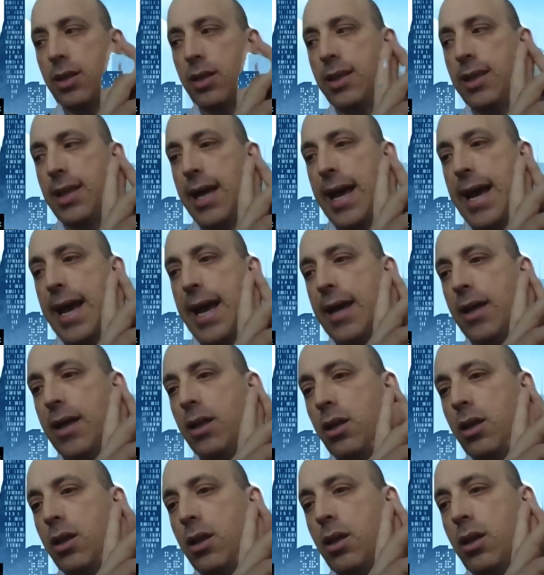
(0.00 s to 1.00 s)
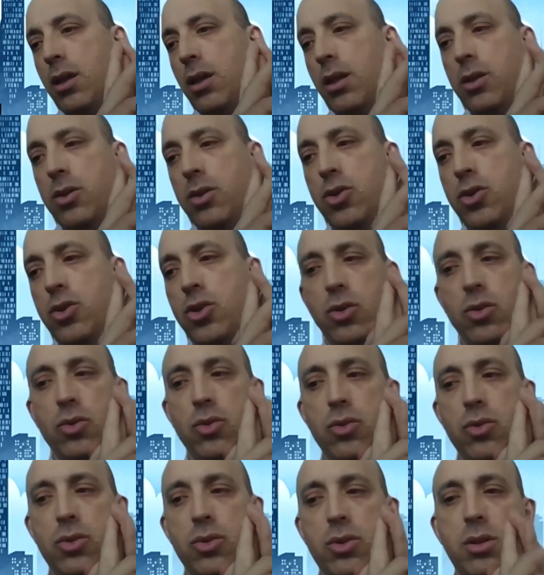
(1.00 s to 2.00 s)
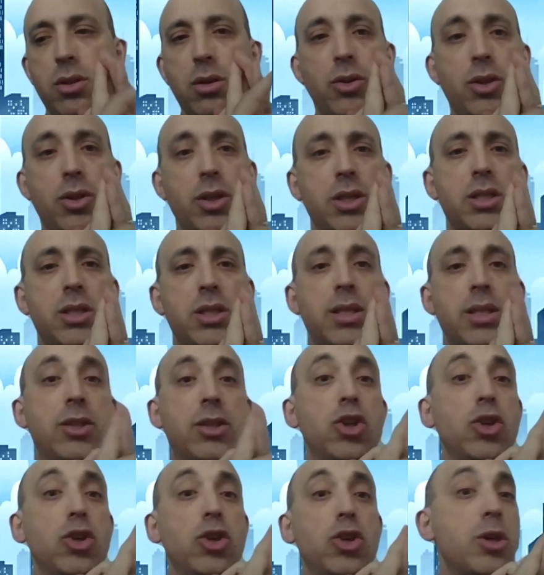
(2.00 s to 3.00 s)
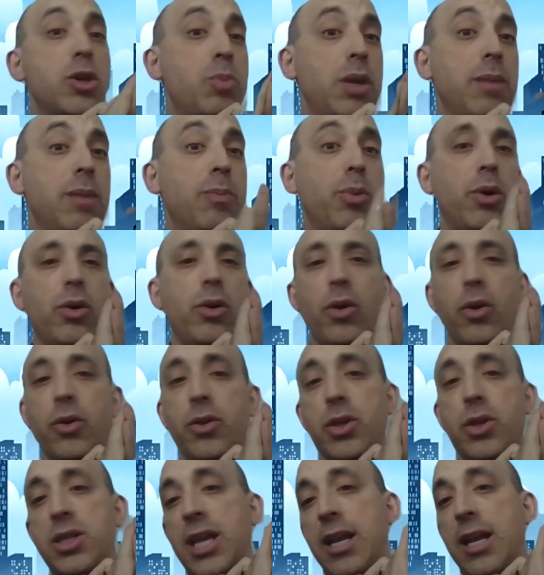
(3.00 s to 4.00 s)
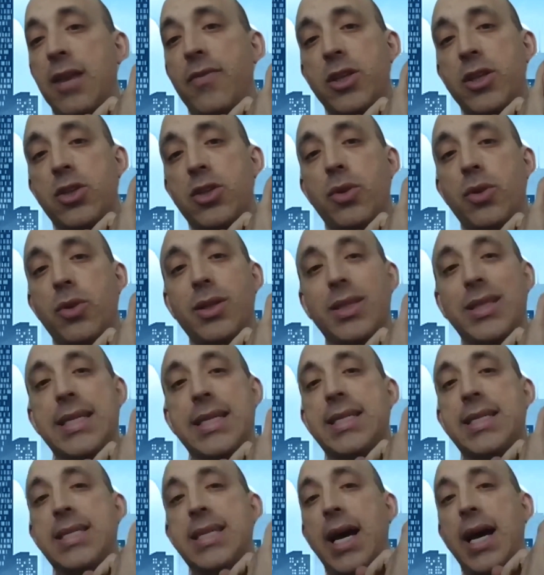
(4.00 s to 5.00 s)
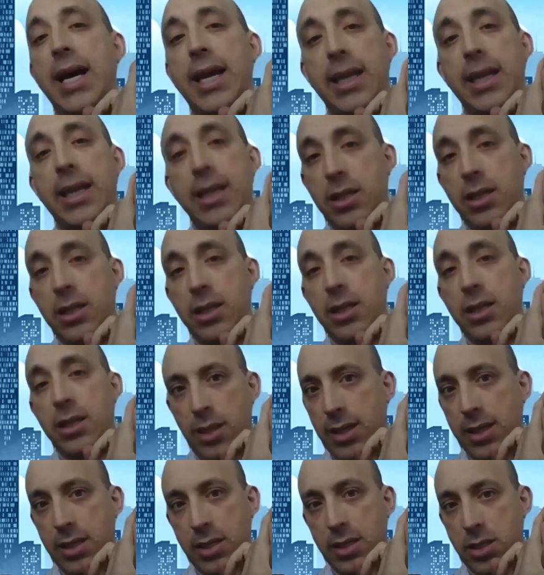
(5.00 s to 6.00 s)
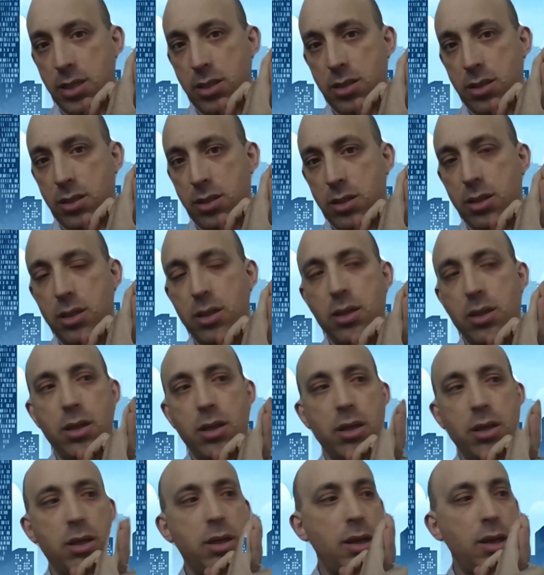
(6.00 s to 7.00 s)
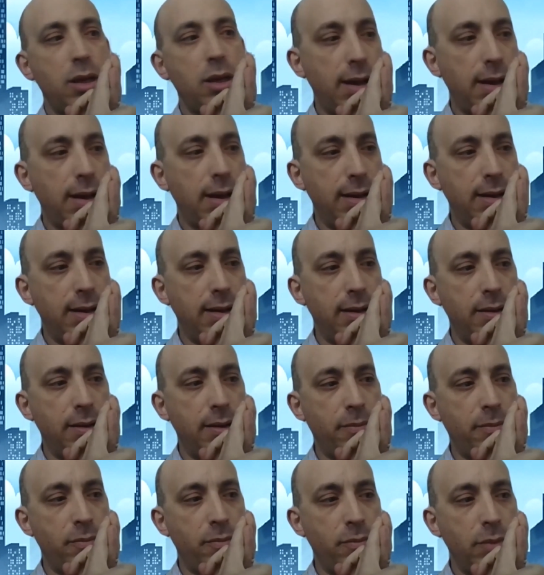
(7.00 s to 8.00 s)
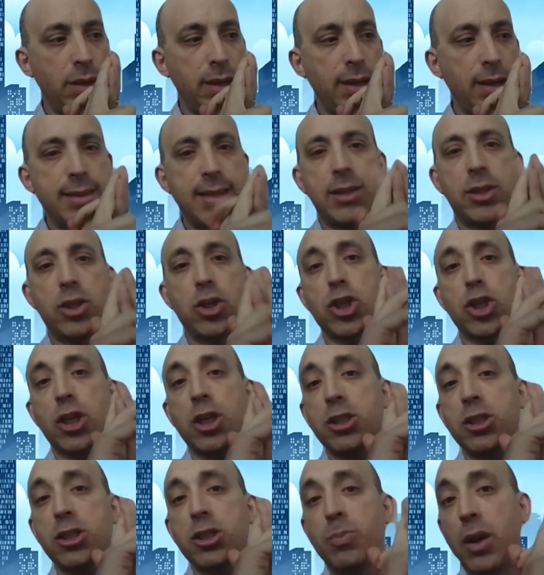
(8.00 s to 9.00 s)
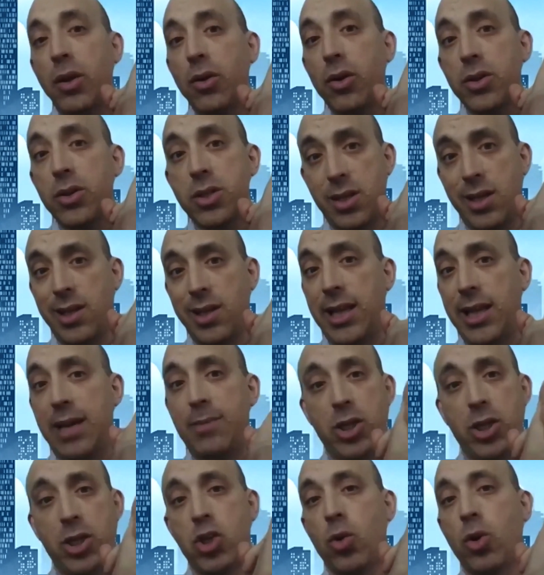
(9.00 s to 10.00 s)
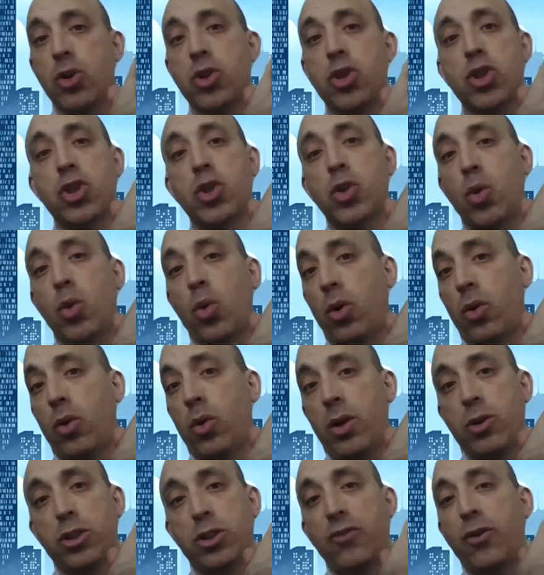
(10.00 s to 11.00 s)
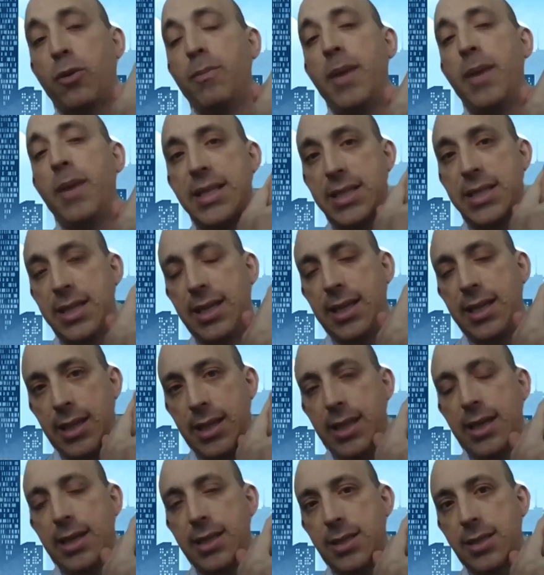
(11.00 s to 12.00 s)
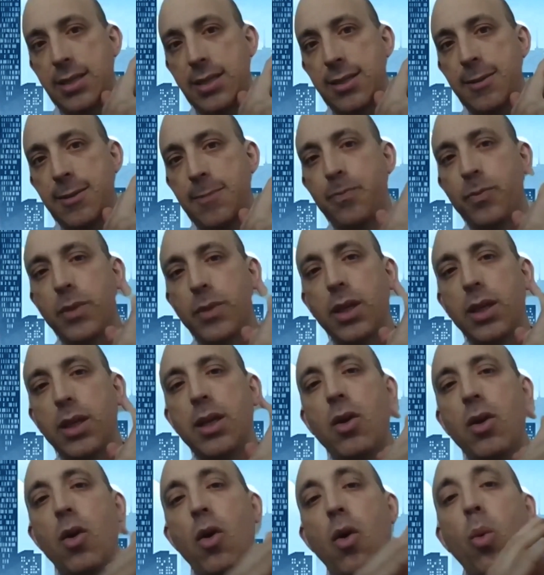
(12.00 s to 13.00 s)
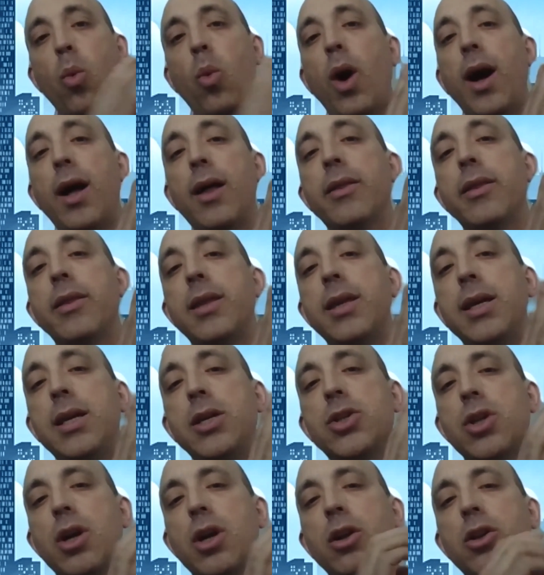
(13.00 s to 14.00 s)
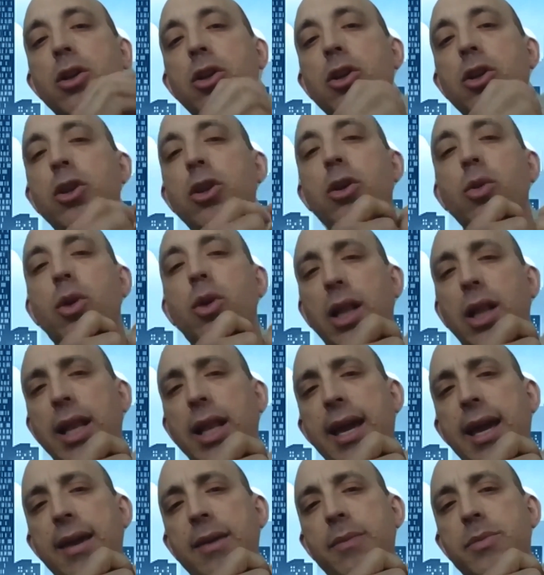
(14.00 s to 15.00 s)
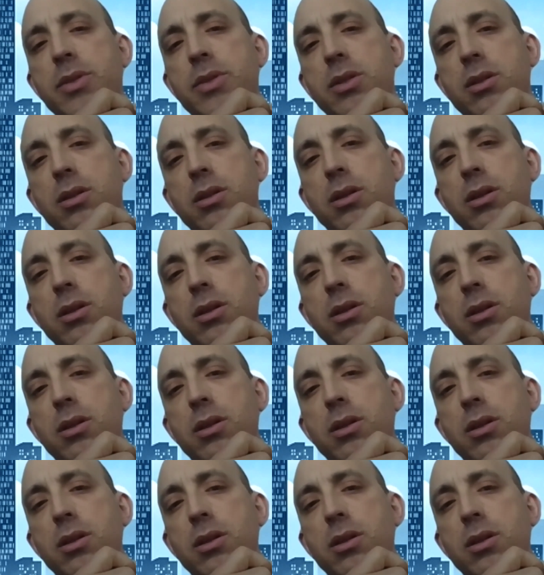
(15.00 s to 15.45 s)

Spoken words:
that Jews or that Jewish people or the state of Israel designed this, that there's a conspiracy led by George Soros fomenting this. While these are new claims,